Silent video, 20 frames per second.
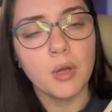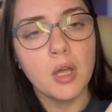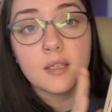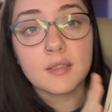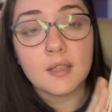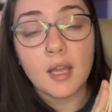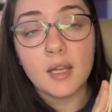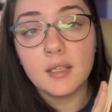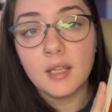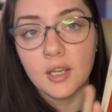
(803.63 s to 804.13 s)

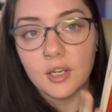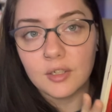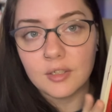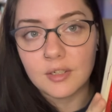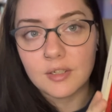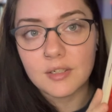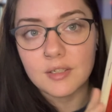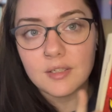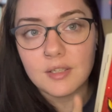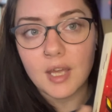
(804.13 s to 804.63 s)
Side
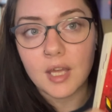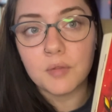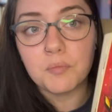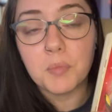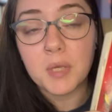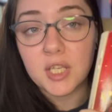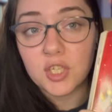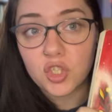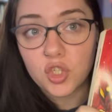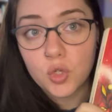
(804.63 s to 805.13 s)
characters that
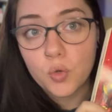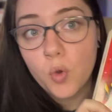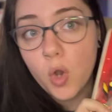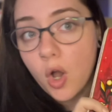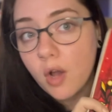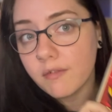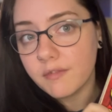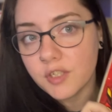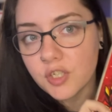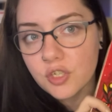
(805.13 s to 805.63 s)
piss you
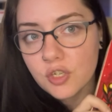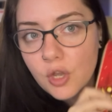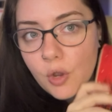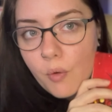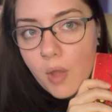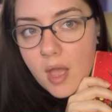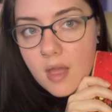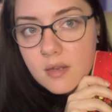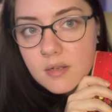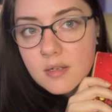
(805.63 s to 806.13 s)
off to no
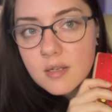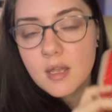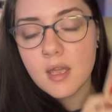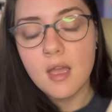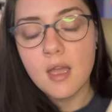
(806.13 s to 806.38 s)
end,